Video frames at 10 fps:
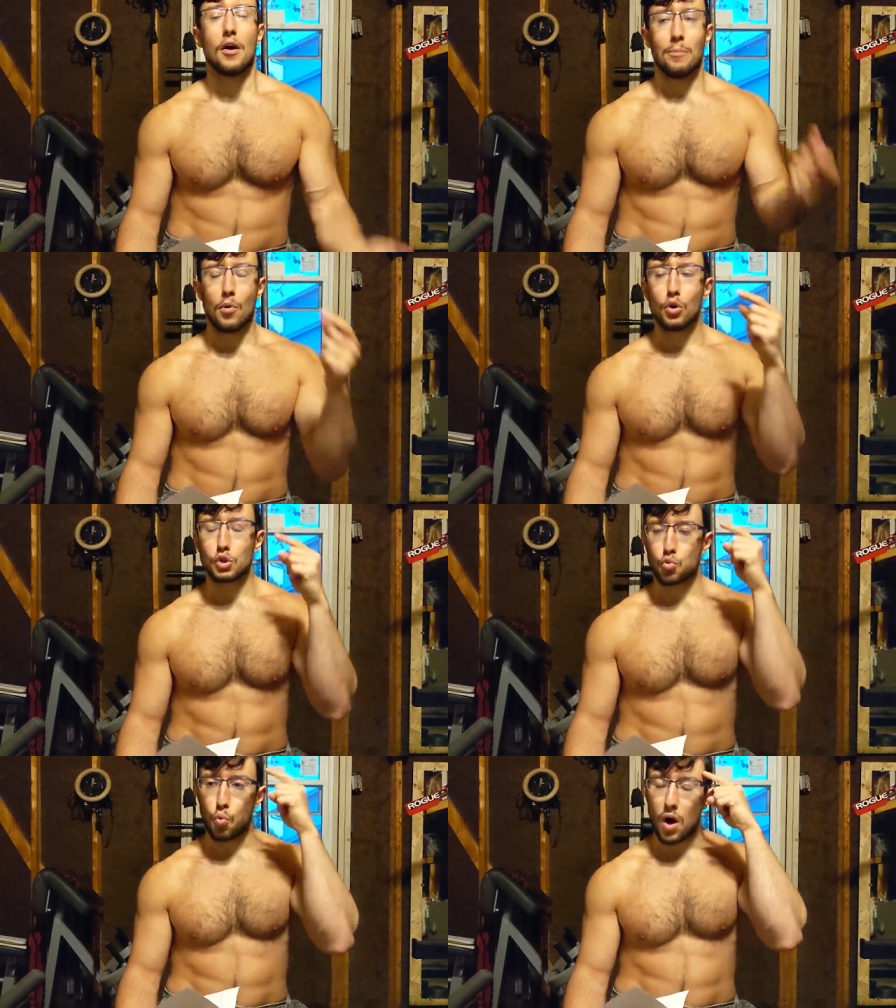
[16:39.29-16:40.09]

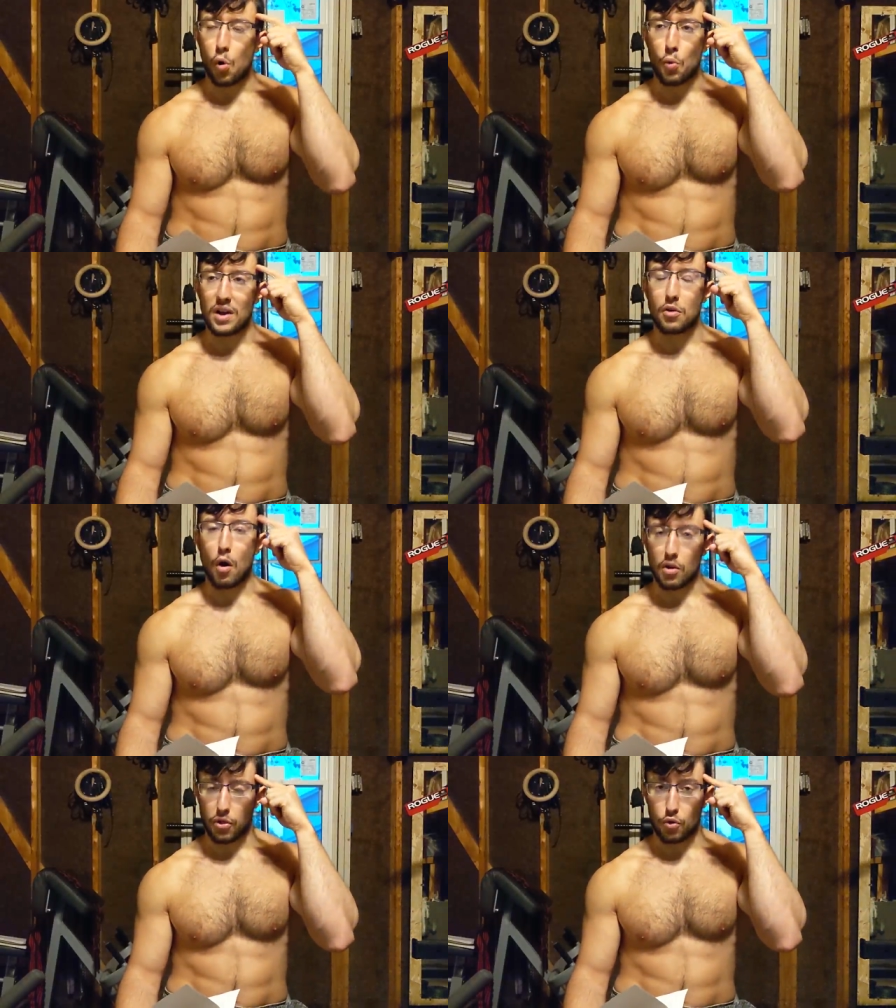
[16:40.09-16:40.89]
Most well-read
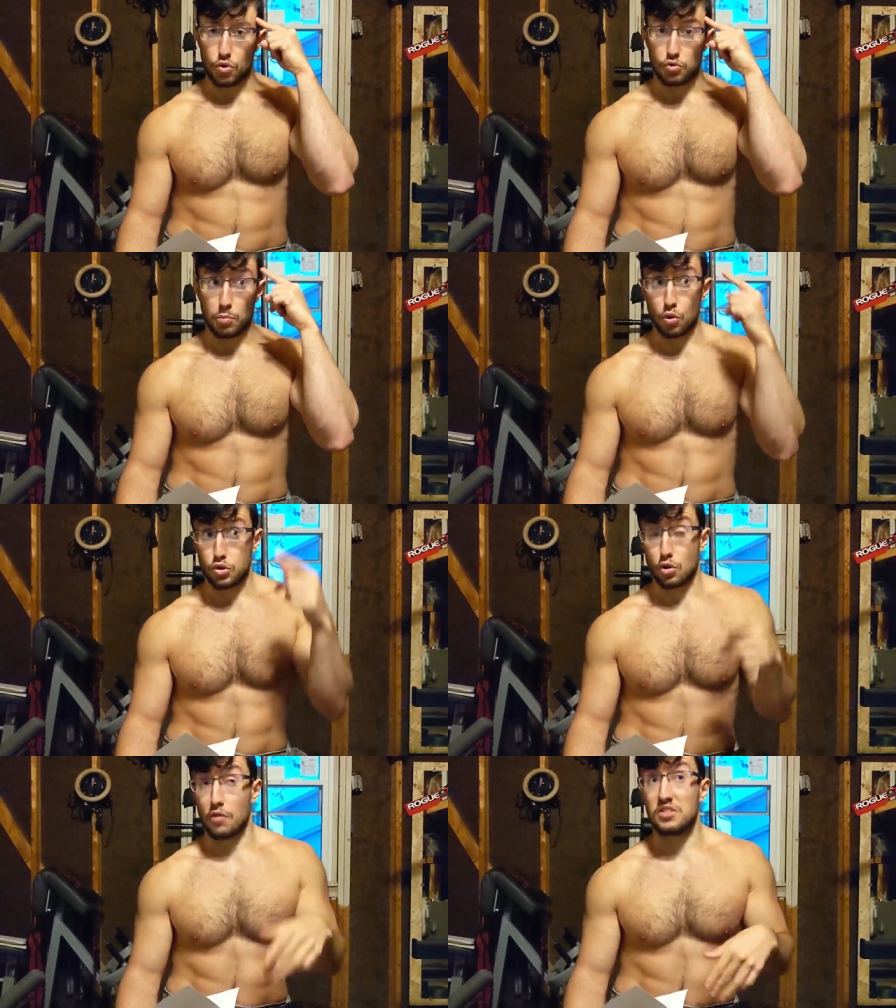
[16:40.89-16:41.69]
authors,
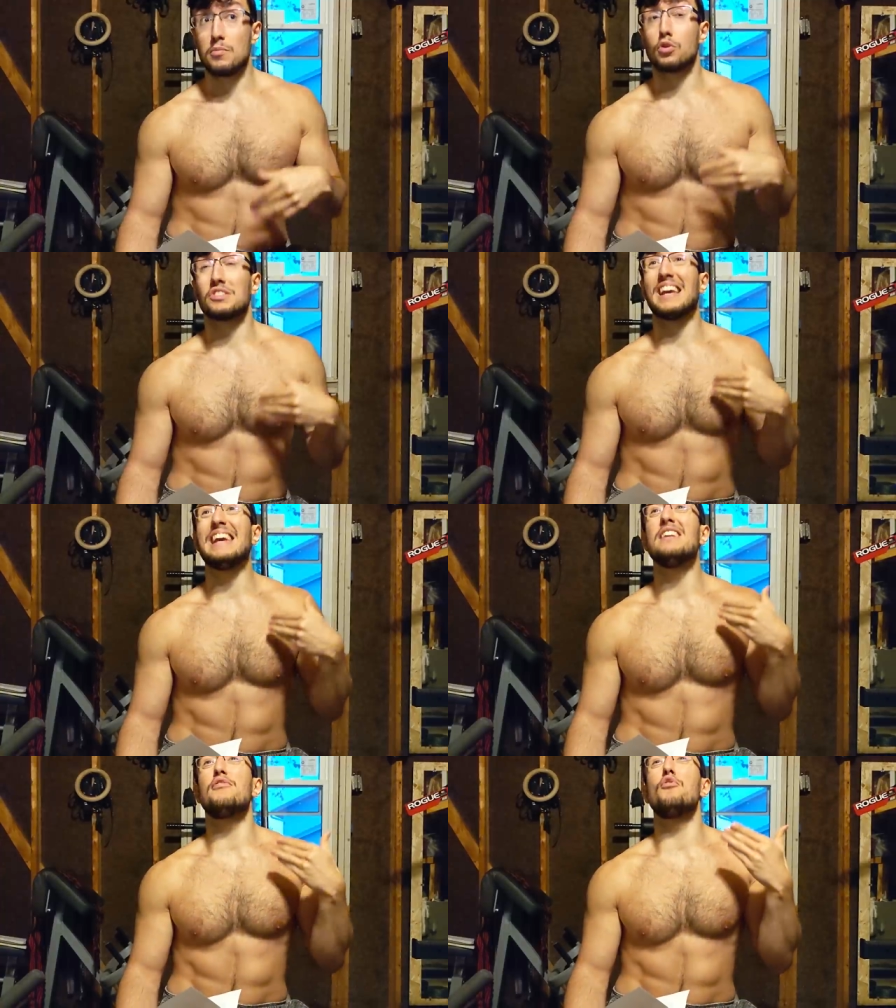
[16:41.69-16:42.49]
most of the most
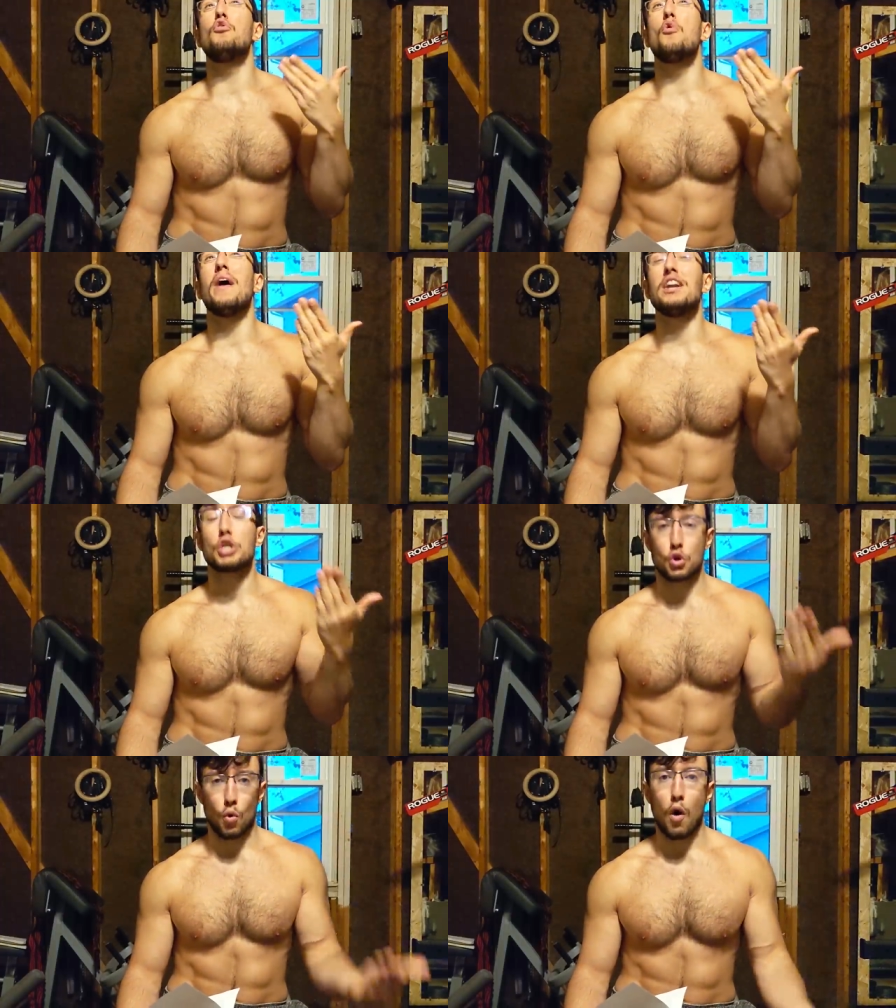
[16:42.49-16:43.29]

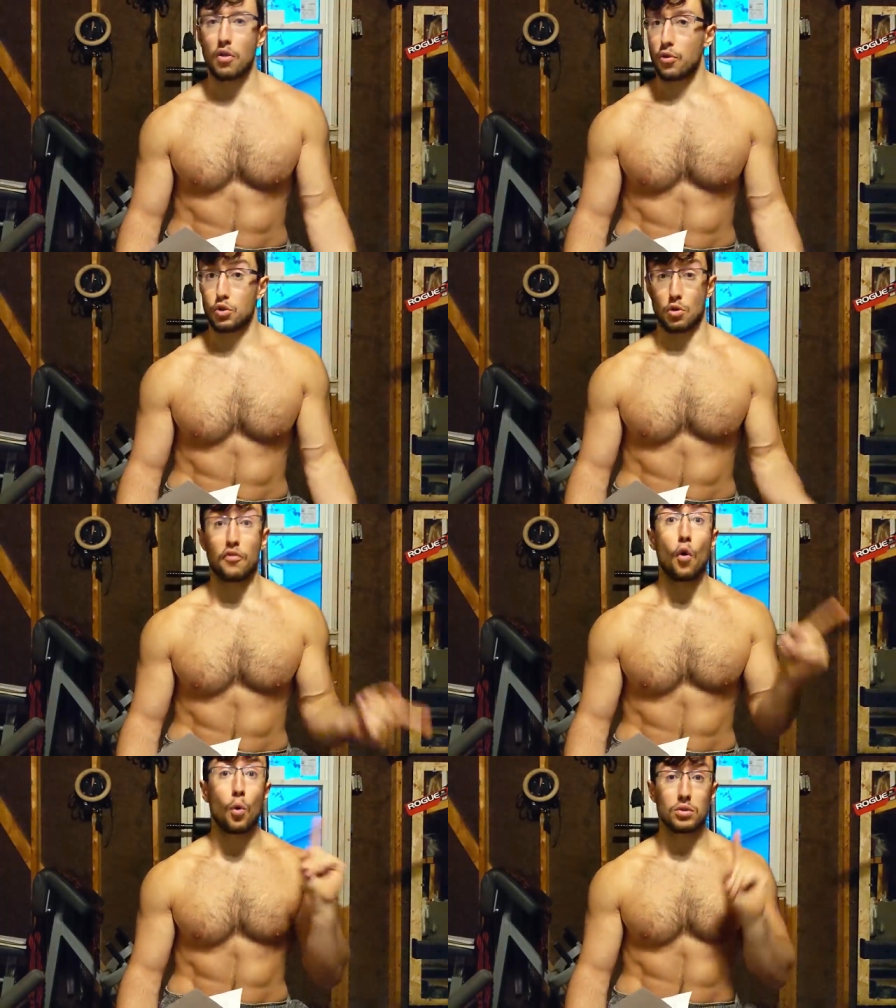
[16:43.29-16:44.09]
influential authors
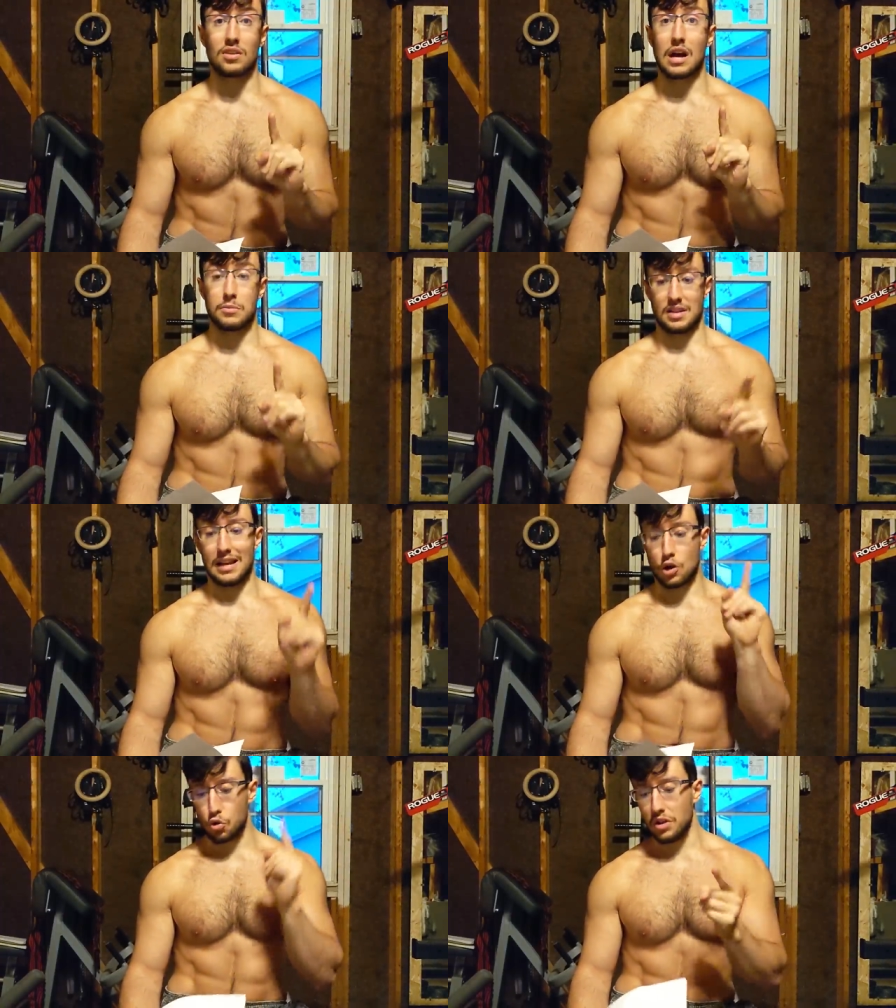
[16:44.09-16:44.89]
of all times,
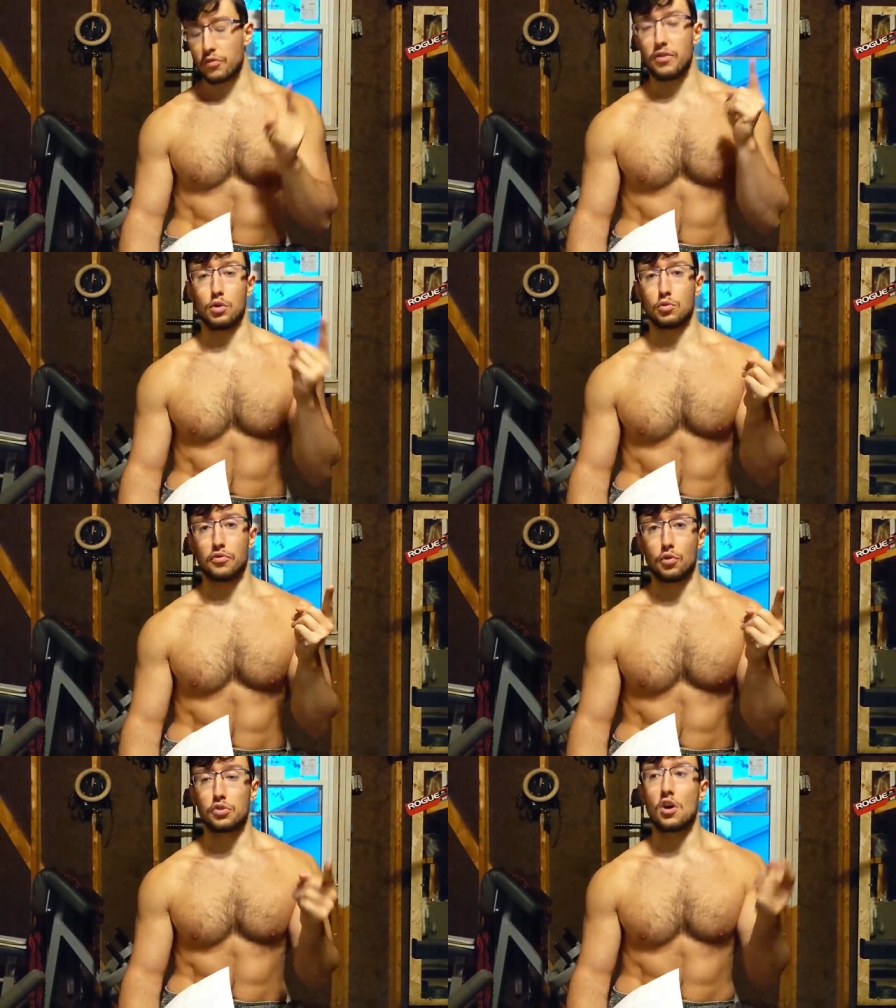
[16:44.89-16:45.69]
including
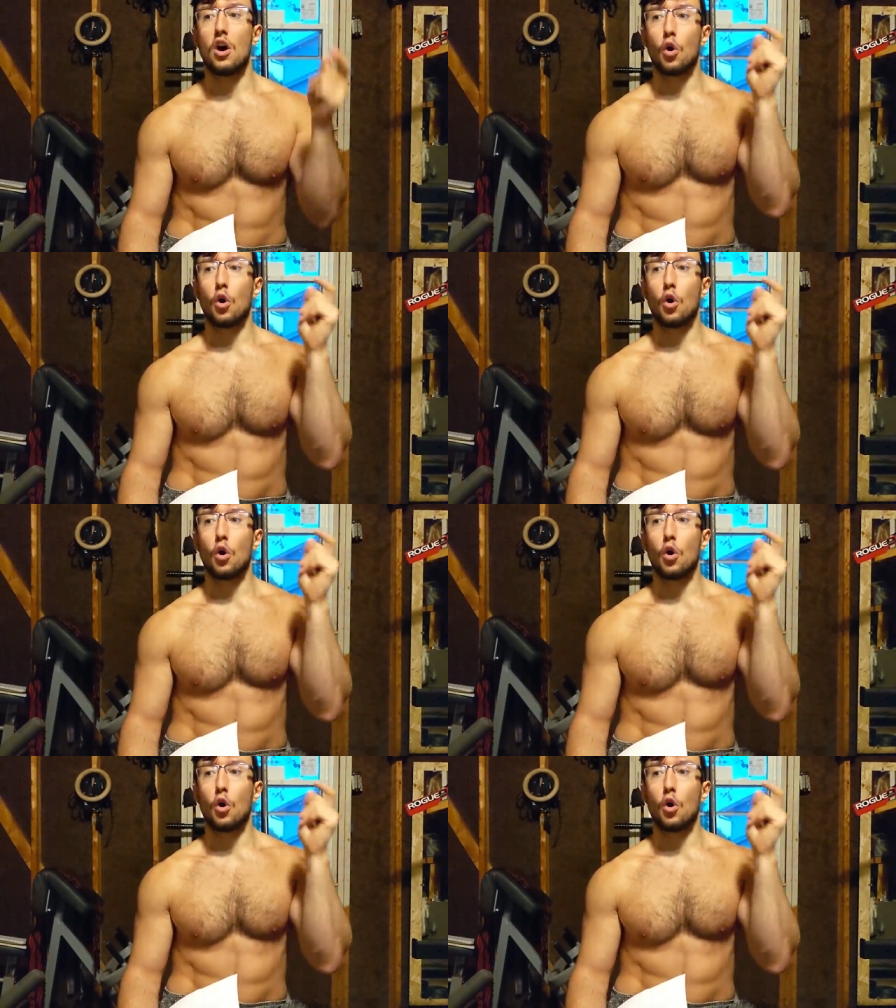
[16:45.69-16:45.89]
philosophers,